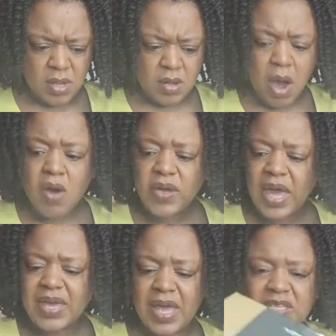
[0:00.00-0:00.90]
Oh, okay,
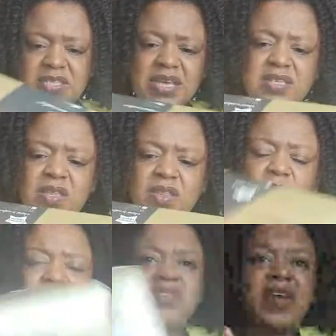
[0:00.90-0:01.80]
yeah, there's six in the
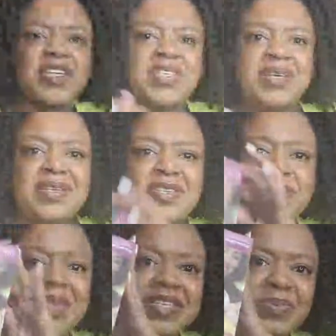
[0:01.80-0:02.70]
box. So actually, it should
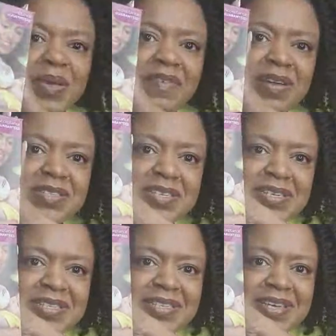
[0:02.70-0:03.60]
be this way around so you
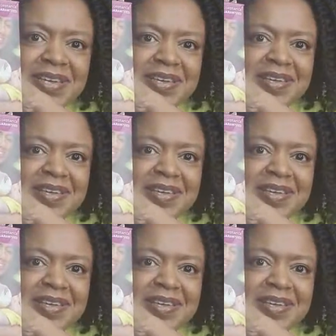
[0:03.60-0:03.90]
can see.